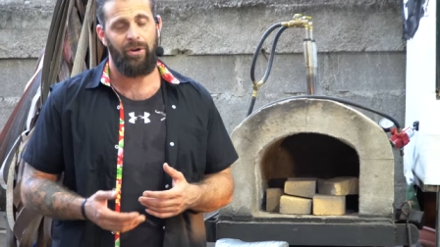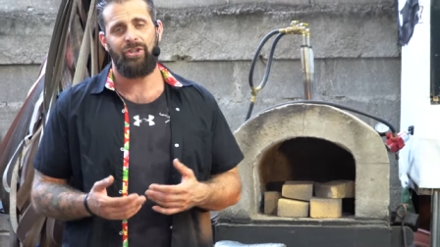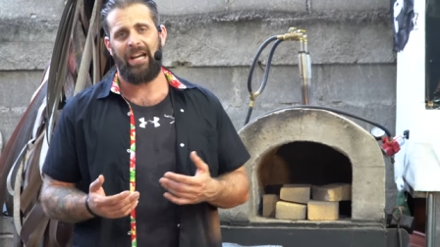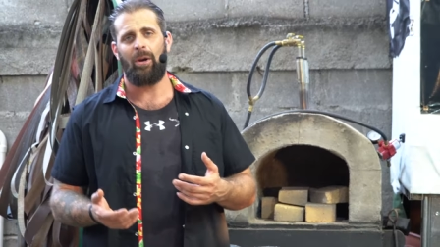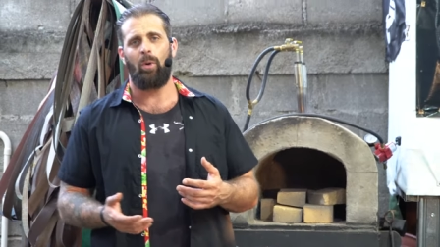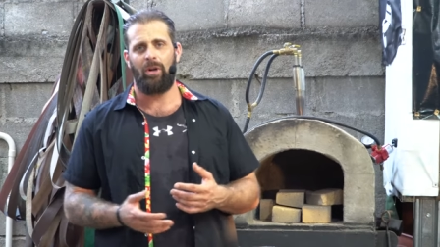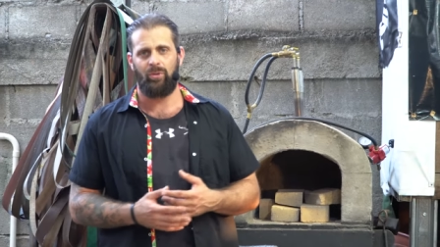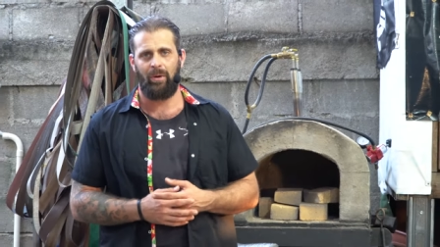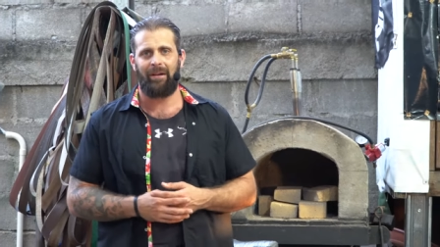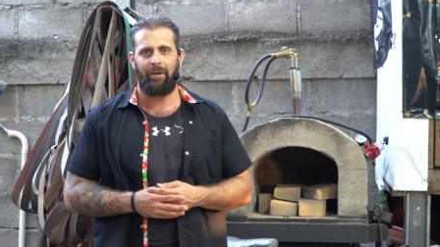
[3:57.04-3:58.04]
are
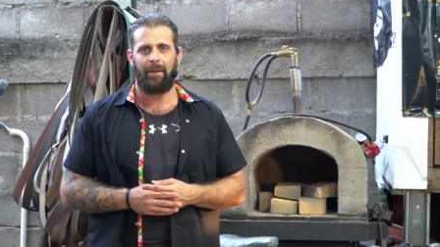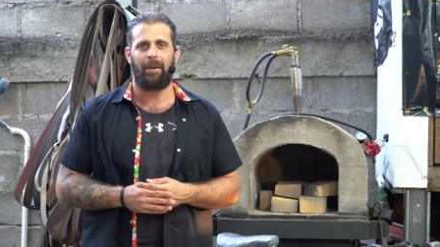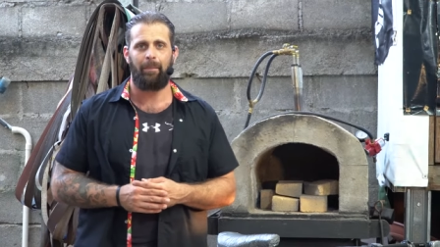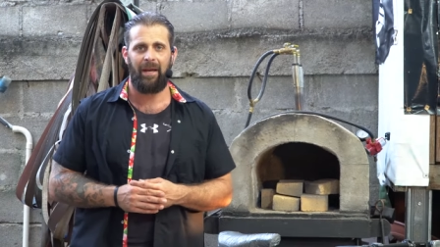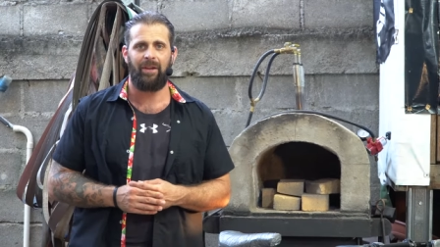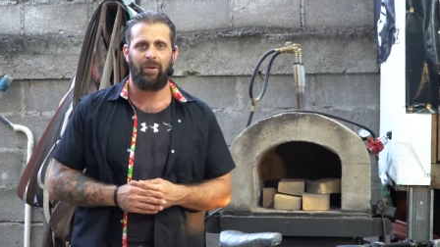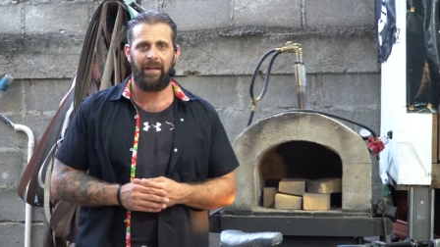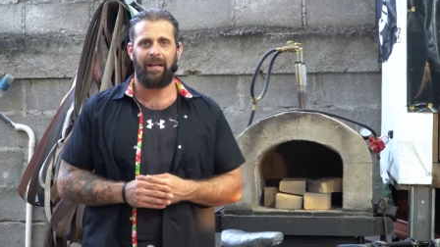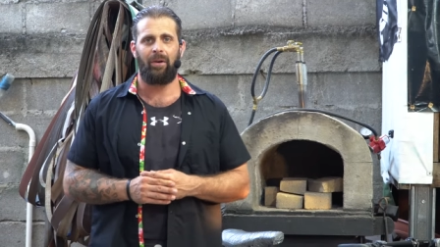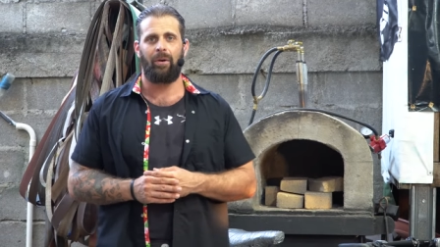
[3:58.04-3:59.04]
jaguars where I ride my bike
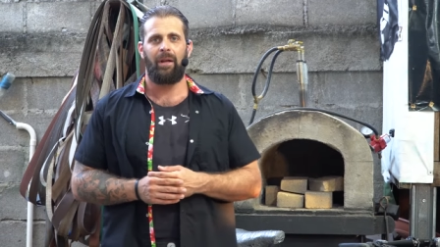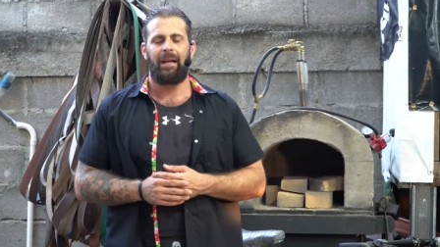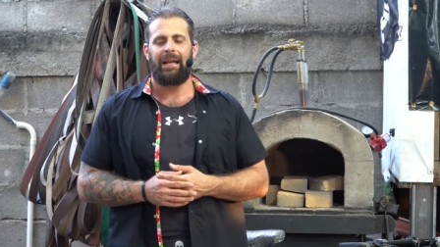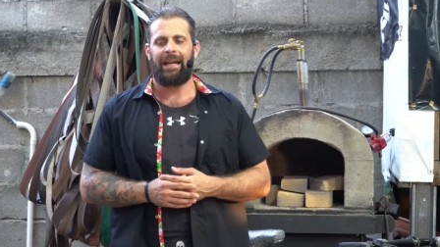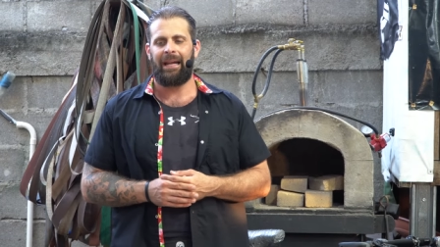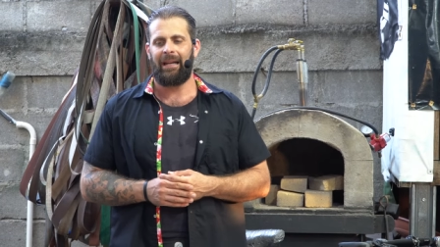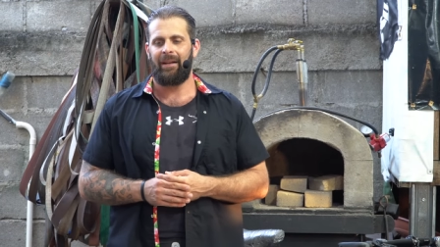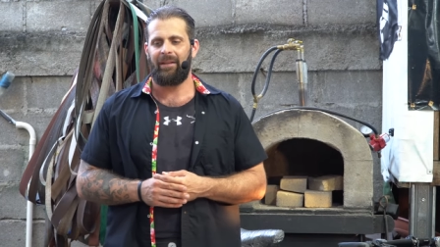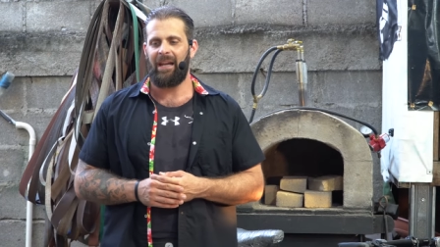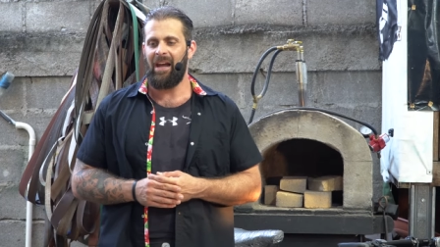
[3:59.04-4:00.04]
right now
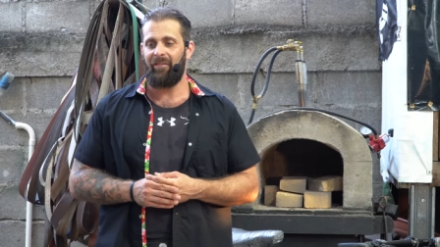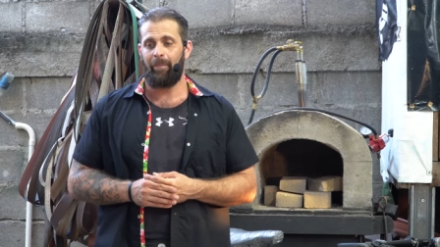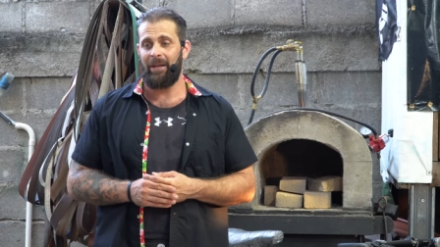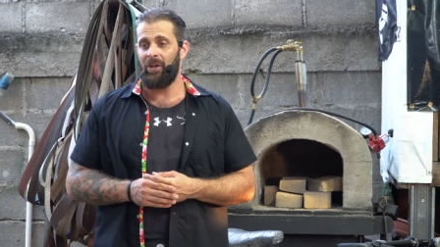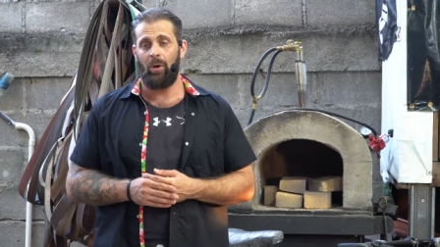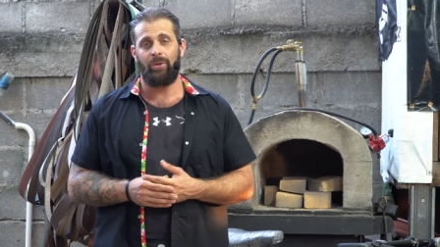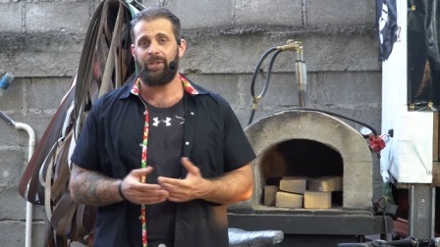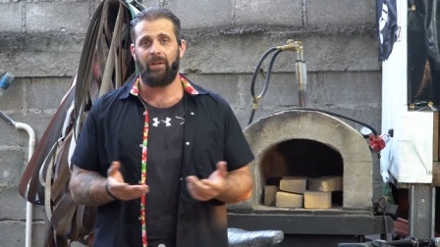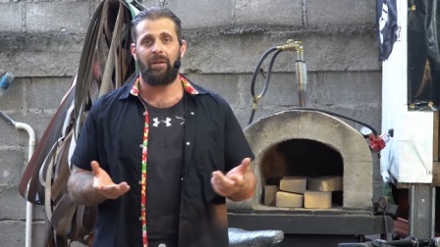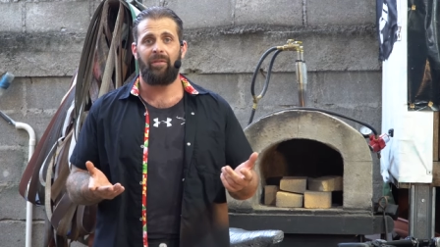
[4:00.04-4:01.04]
and they have been known
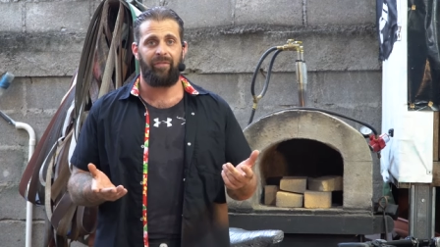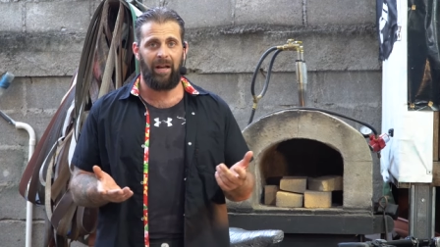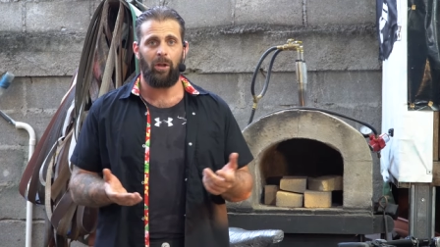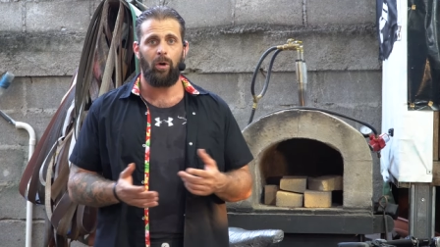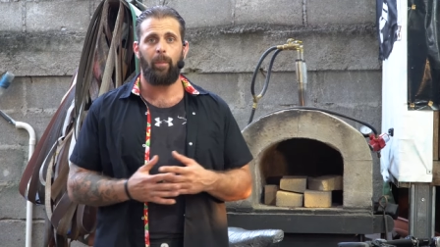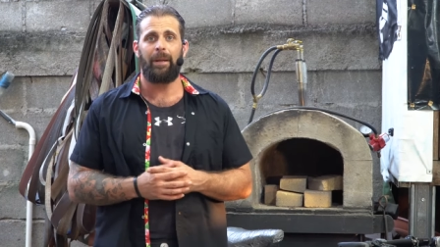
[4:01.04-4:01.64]
to follow